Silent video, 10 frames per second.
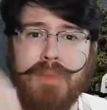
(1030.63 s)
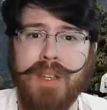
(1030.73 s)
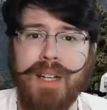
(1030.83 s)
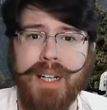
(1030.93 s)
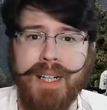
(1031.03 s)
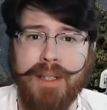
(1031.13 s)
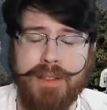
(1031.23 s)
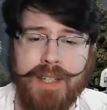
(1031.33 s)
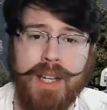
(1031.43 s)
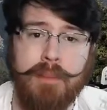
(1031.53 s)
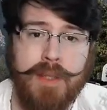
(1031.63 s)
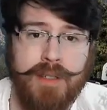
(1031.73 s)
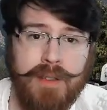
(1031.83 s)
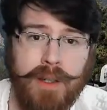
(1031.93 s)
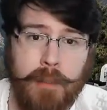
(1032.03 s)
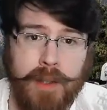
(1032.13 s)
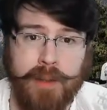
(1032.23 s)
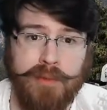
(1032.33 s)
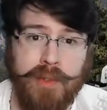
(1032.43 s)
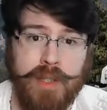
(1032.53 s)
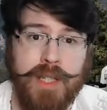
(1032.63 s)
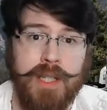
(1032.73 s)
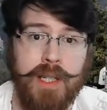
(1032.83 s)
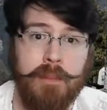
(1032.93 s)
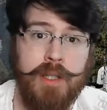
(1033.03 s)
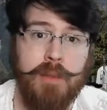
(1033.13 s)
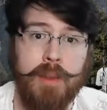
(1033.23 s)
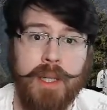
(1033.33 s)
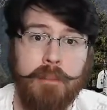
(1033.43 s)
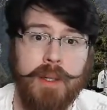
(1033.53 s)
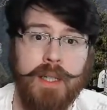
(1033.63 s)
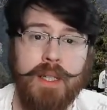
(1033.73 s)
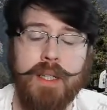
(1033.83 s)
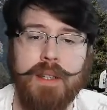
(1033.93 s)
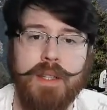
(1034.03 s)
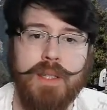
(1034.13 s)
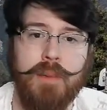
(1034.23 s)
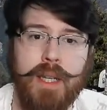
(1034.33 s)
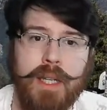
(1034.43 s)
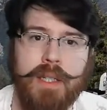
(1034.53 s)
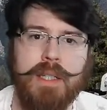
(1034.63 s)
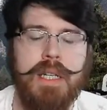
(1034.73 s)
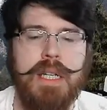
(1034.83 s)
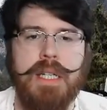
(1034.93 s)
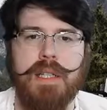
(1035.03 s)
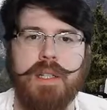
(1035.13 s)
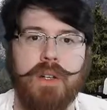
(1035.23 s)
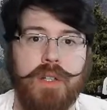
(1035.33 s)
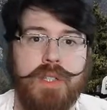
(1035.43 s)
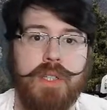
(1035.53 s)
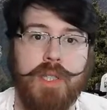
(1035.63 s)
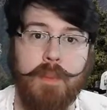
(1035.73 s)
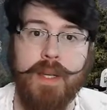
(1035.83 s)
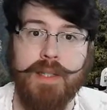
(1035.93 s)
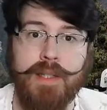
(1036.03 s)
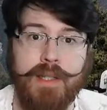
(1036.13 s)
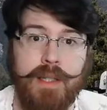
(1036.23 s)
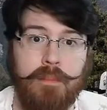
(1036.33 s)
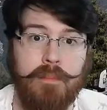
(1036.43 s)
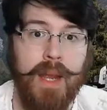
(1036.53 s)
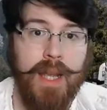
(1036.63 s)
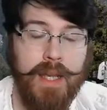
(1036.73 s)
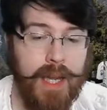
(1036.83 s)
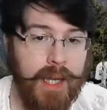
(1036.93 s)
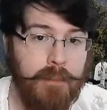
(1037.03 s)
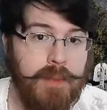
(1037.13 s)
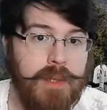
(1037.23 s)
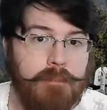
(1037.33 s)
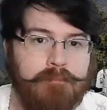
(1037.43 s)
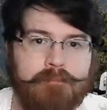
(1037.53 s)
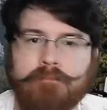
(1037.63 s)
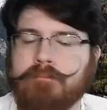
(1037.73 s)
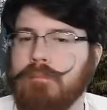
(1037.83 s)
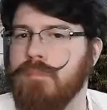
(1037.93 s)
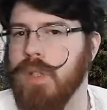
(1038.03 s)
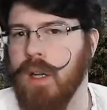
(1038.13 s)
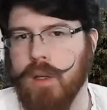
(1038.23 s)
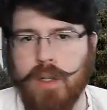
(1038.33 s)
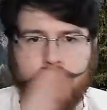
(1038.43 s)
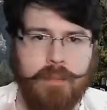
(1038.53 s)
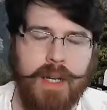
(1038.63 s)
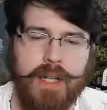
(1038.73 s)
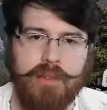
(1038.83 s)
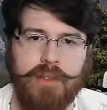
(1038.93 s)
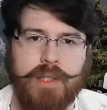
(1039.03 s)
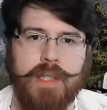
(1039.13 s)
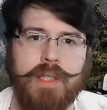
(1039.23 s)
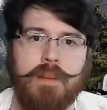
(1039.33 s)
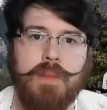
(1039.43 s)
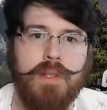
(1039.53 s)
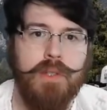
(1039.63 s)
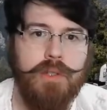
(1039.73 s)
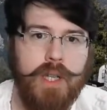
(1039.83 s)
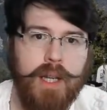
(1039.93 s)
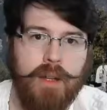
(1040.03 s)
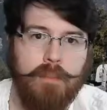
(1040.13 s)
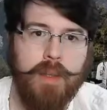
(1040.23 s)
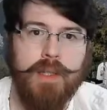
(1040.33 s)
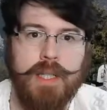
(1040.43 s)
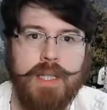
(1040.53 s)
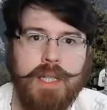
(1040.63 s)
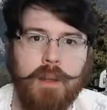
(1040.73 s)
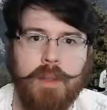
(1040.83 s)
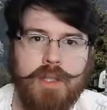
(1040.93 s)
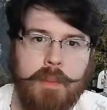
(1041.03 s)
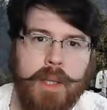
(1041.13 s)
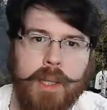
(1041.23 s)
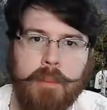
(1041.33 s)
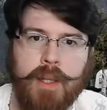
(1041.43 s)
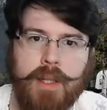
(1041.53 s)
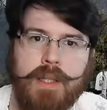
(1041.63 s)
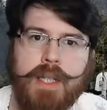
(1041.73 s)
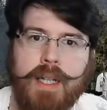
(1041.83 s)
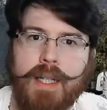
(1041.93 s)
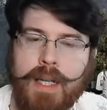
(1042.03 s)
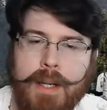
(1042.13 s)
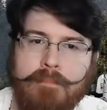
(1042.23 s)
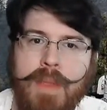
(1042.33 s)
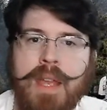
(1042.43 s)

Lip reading: Signups opened up for TTRPG Pickup Con this weekend. There are still spaces in many games across many different systems, so check out ttrpgpickupcon.com